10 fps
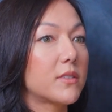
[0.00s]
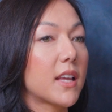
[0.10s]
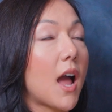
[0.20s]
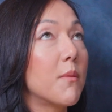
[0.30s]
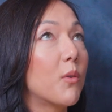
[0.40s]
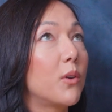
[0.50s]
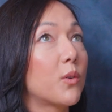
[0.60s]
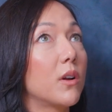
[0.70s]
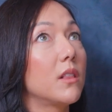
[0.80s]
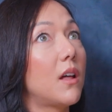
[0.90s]
I was like, I'm going
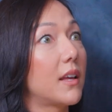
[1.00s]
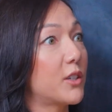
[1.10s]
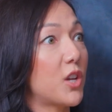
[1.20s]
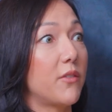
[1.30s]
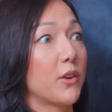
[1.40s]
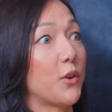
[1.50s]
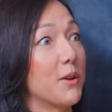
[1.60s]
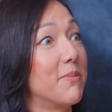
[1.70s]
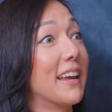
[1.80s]
through a lot of shaving cream.